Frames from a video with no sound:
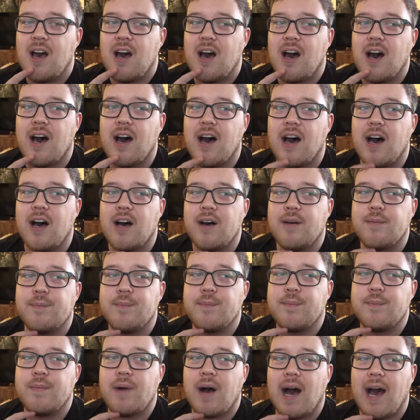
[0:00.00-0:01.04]

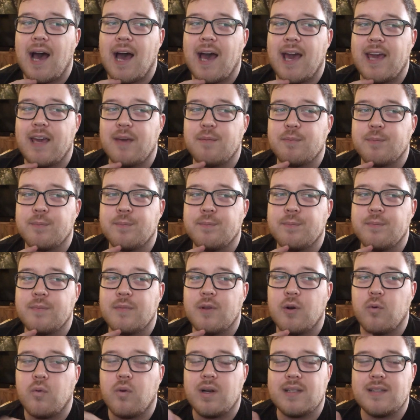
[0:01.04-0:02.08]

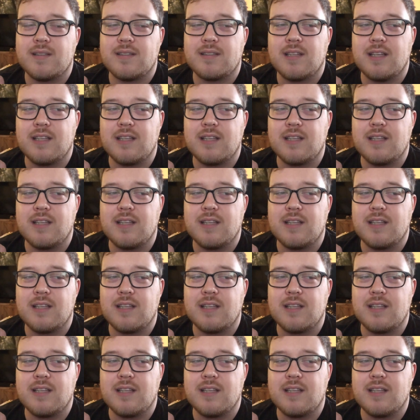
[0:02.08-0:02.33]
What